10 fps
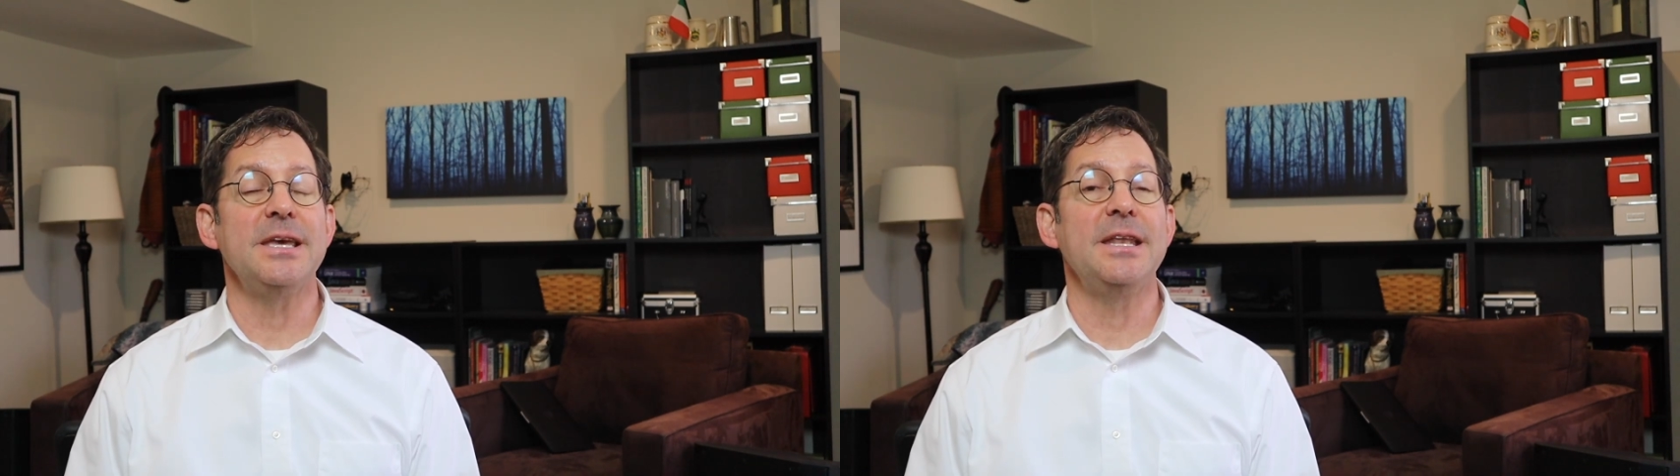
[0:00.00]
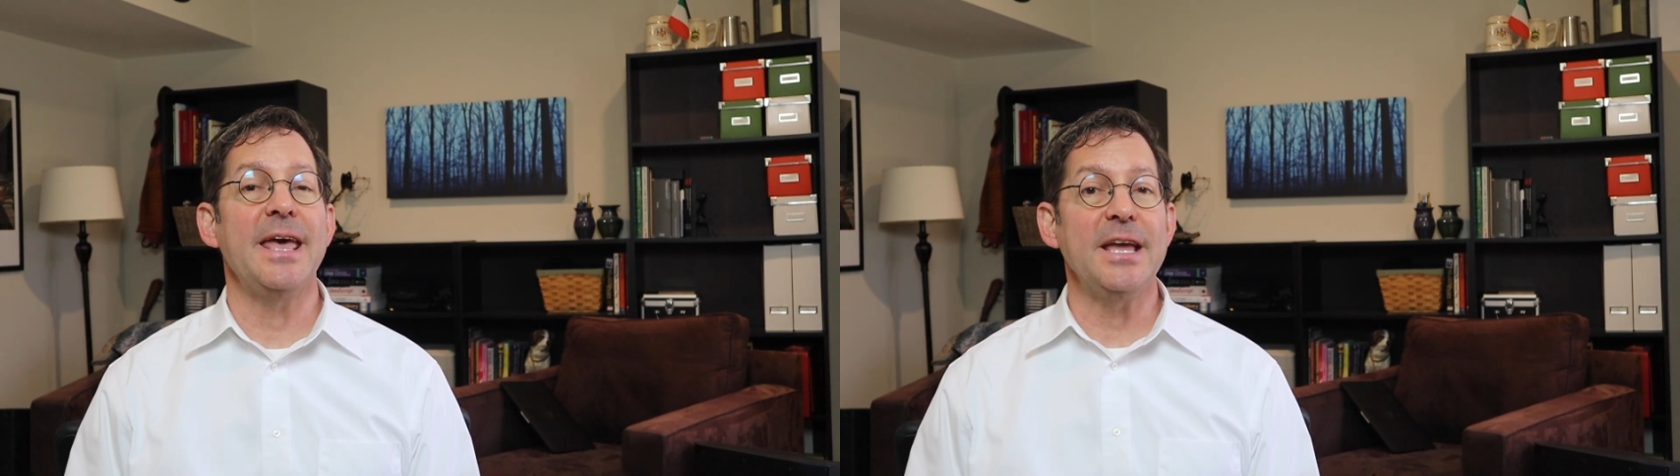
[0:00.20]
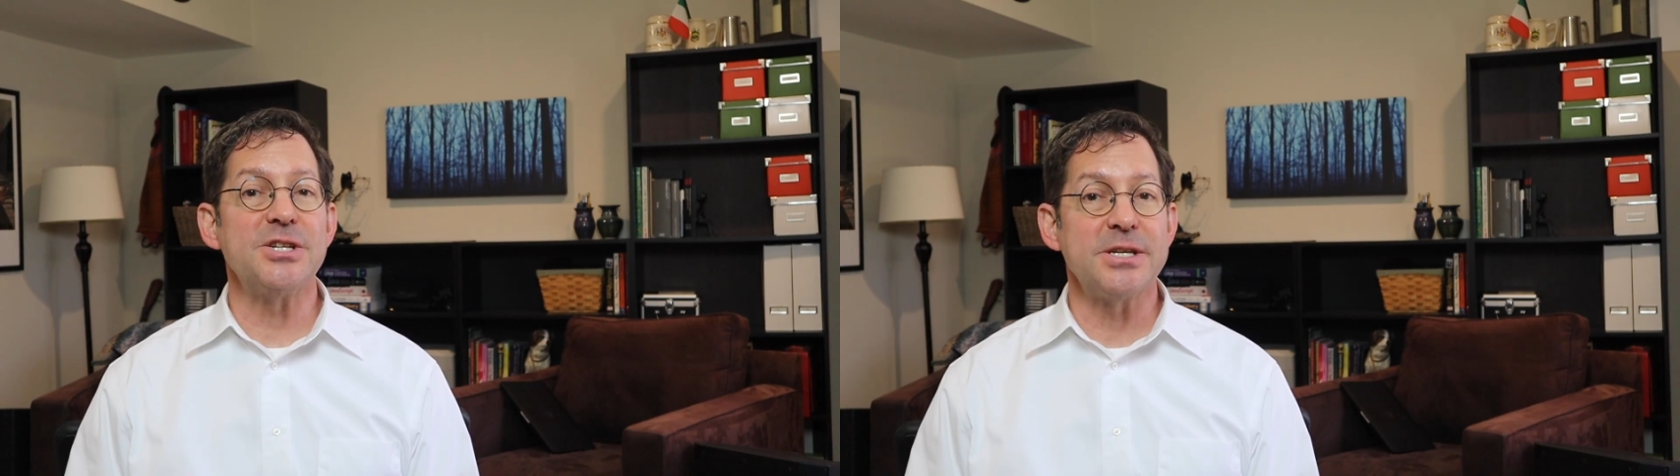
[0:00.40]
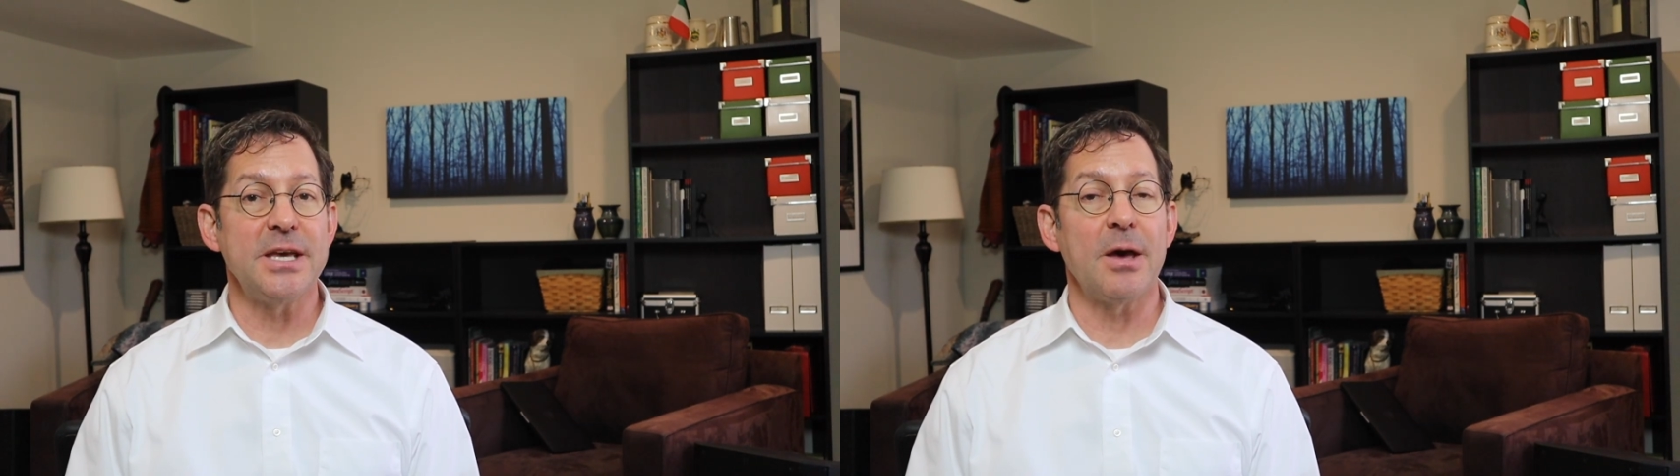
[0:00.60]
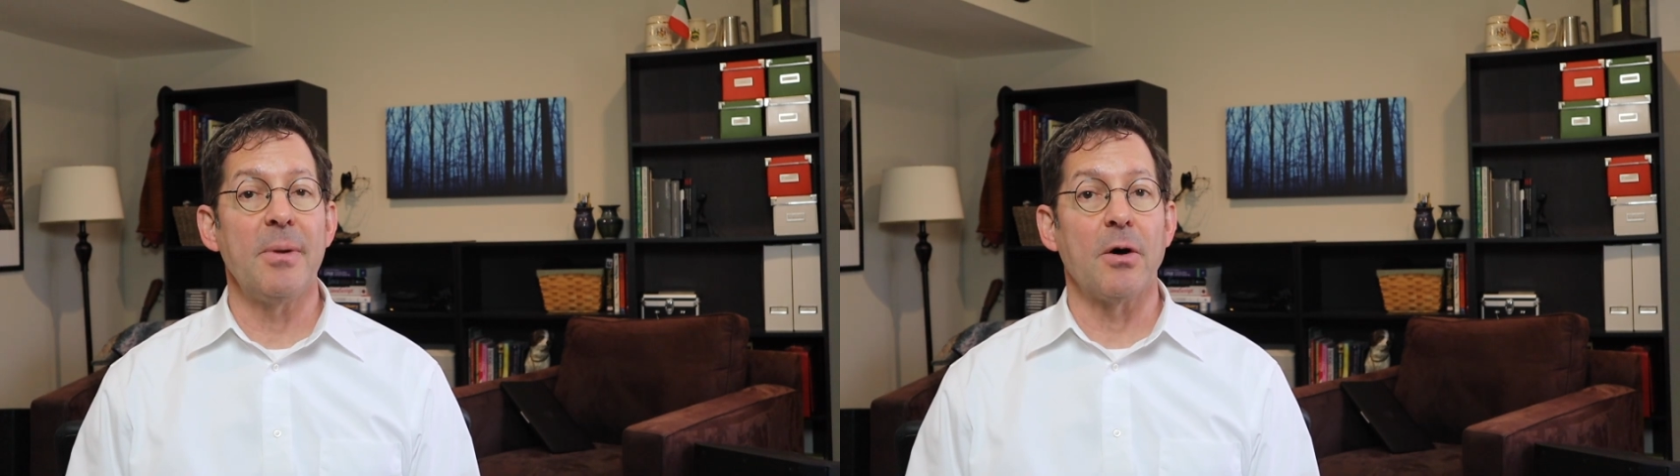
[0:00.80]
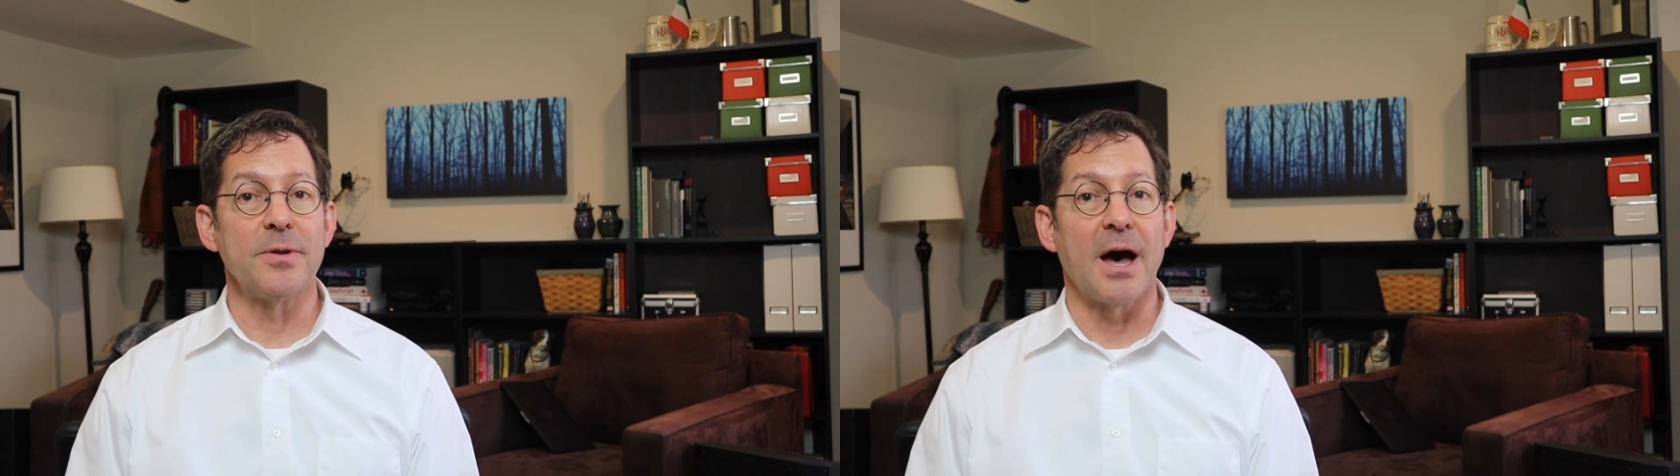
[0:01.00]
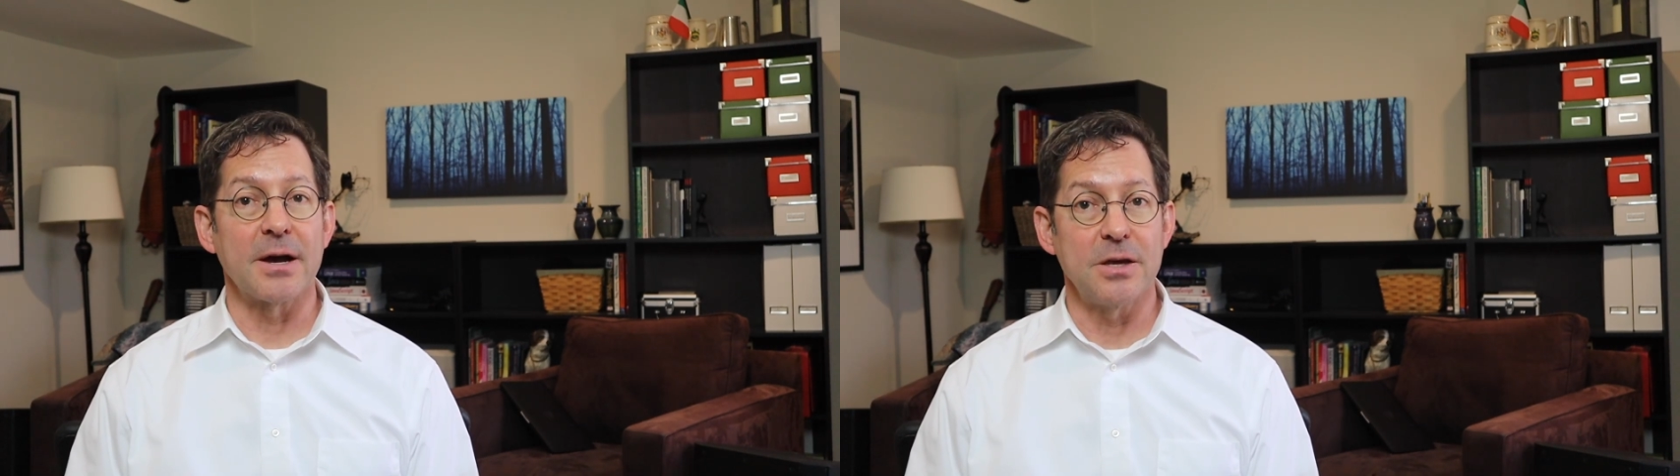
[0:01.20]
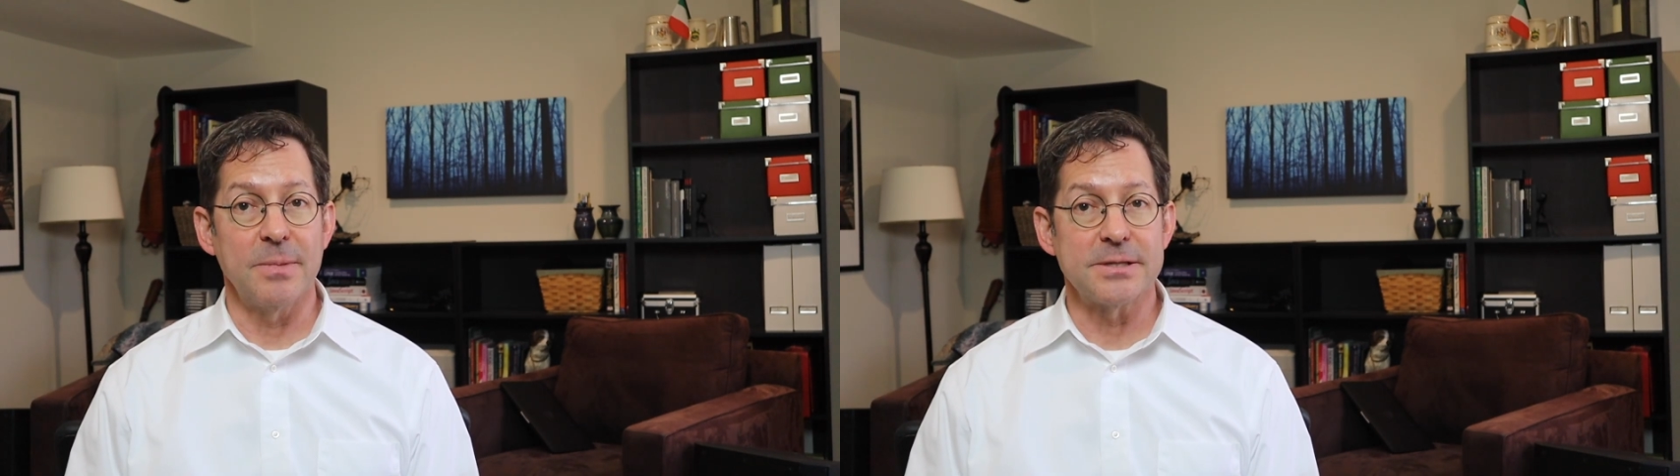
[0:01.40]
in HTML
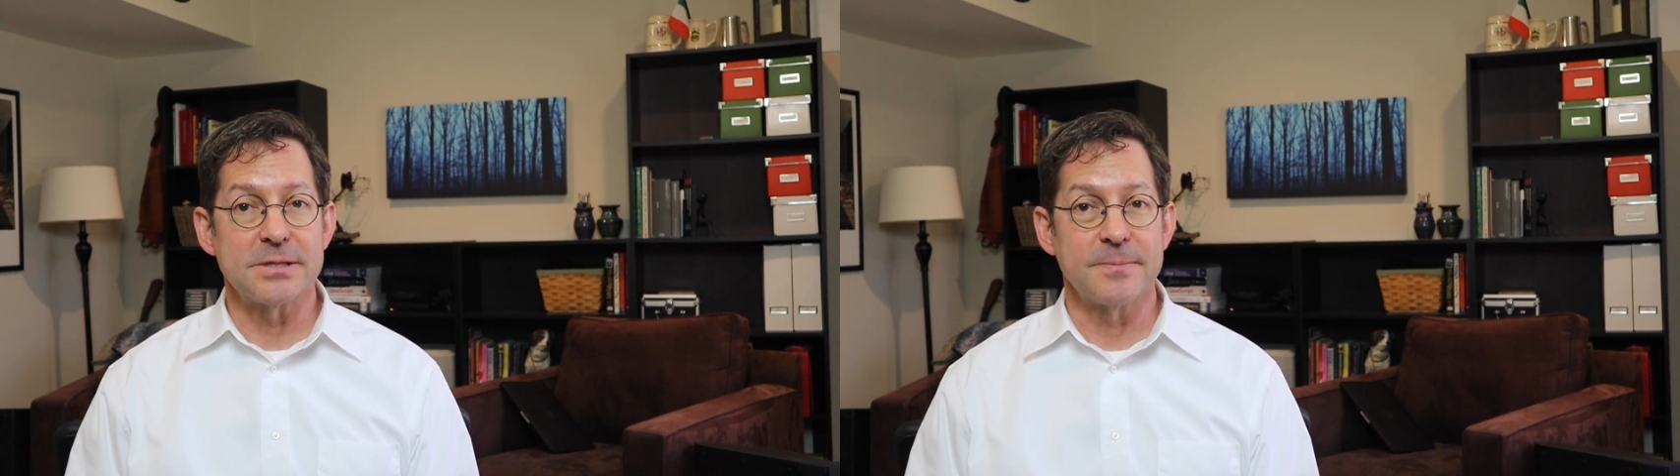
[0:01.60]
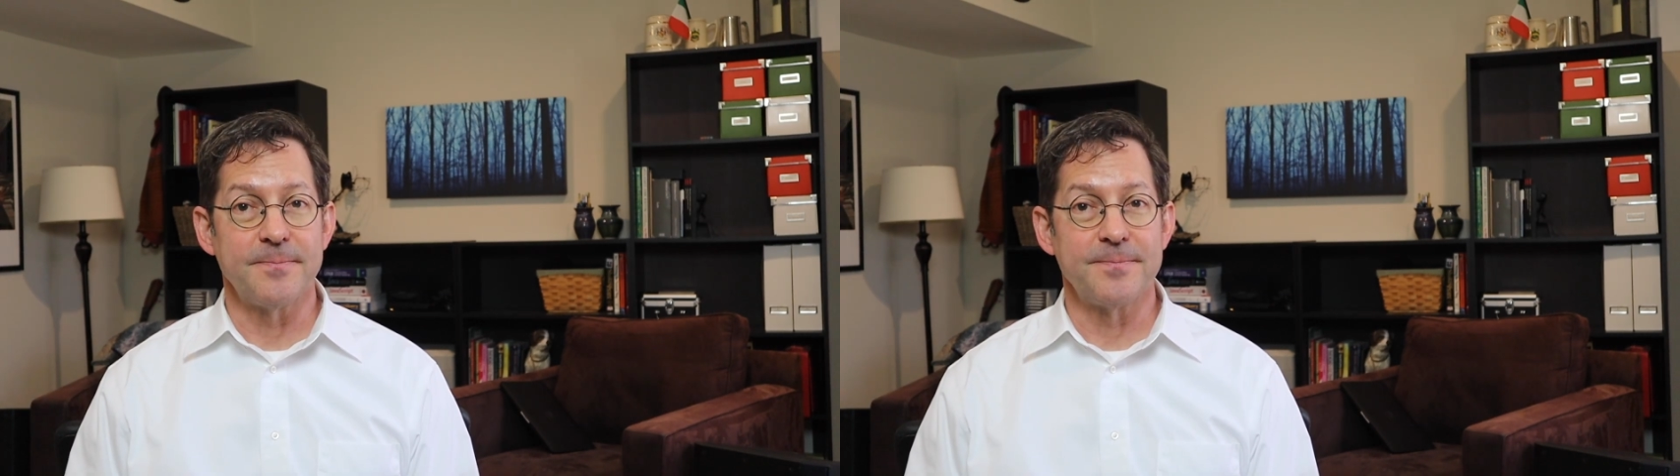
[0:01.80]
documents.